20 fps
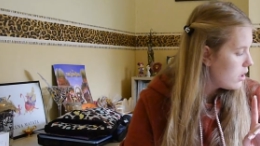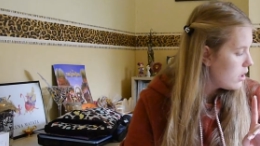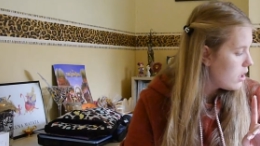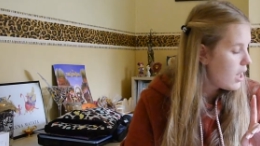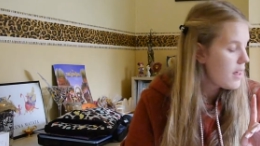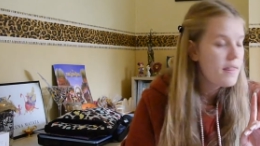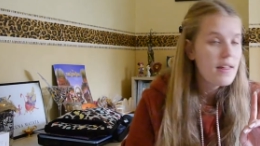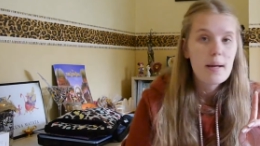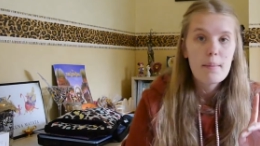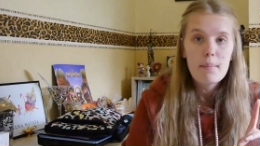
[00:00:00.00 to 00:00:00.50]

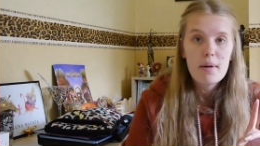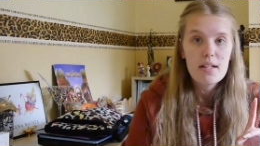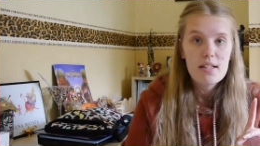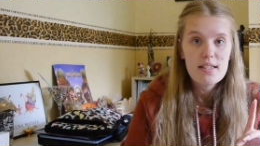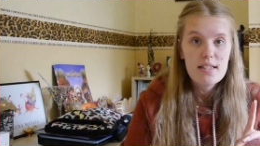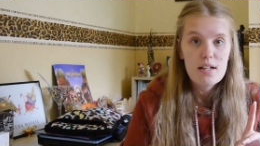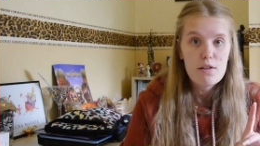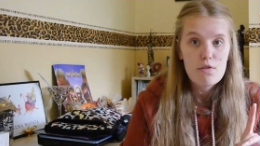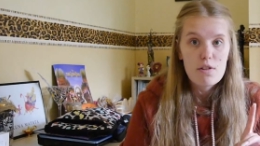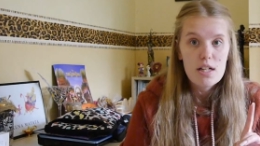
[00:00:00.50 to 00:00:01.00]
I think my
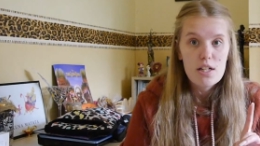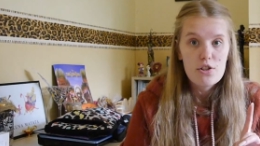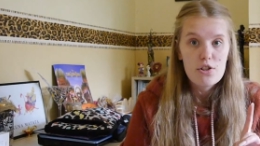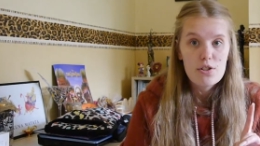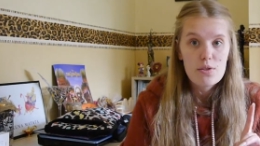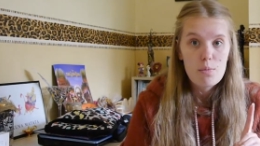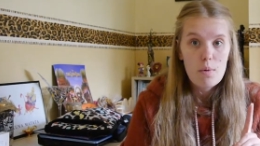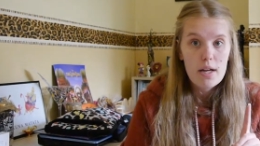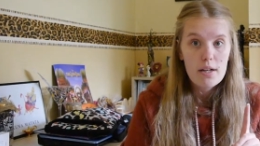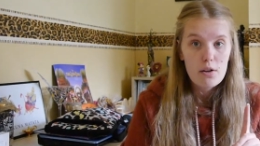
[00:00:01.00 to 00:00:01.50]
Siri
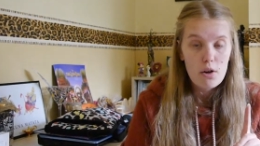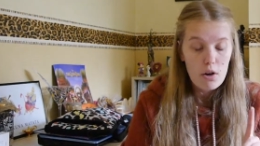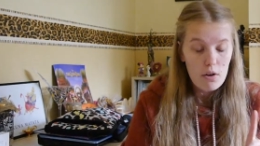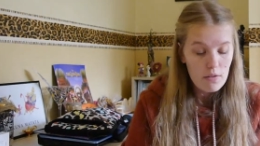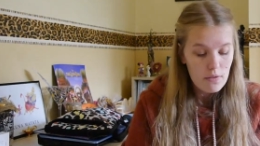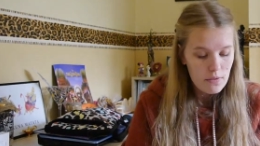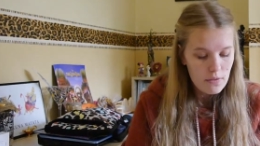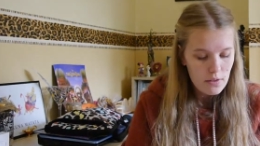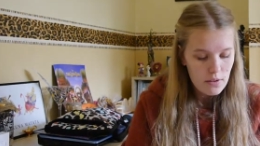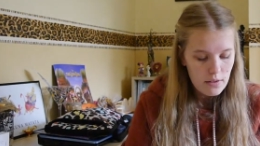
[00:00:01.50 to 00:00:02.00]
just went
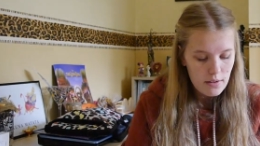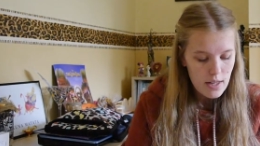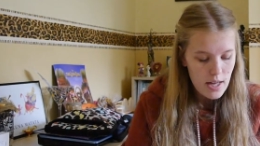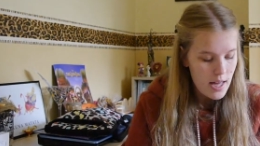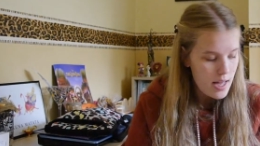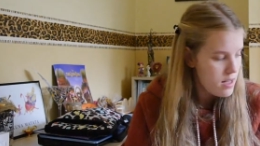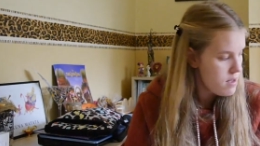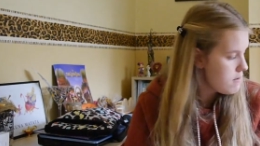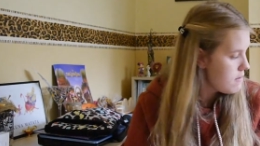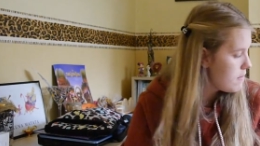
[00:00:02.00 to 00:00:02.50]
off
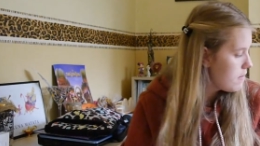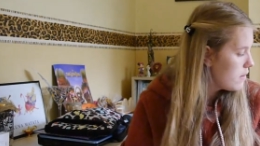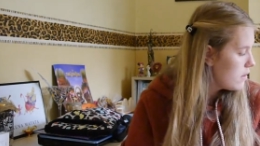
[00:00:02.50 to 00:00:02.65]
there.